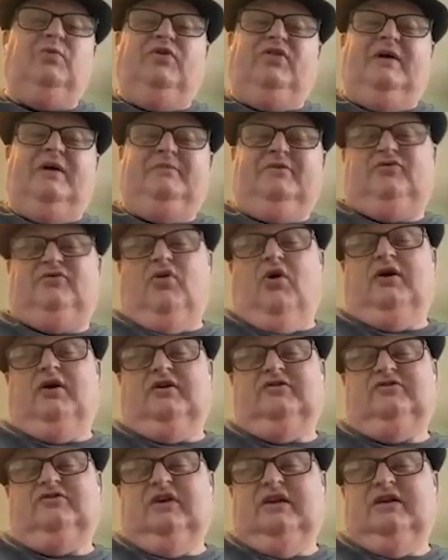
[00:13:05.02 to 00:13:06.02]
with them as
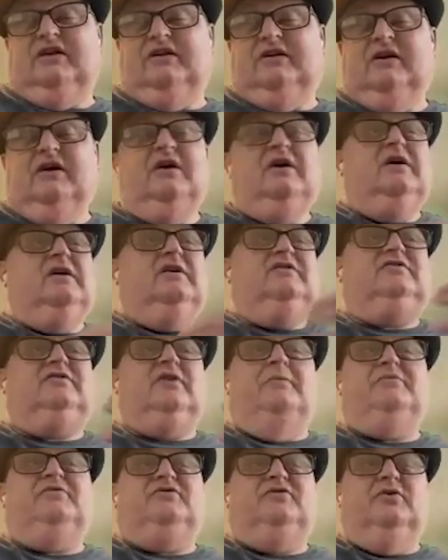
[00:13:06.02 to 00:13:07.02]
long as needed.
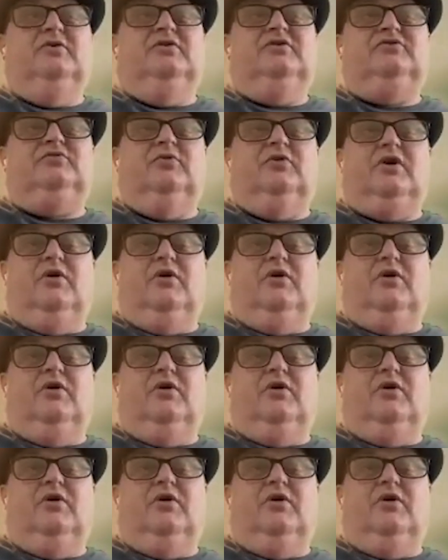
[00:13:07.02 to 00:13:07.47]
Some students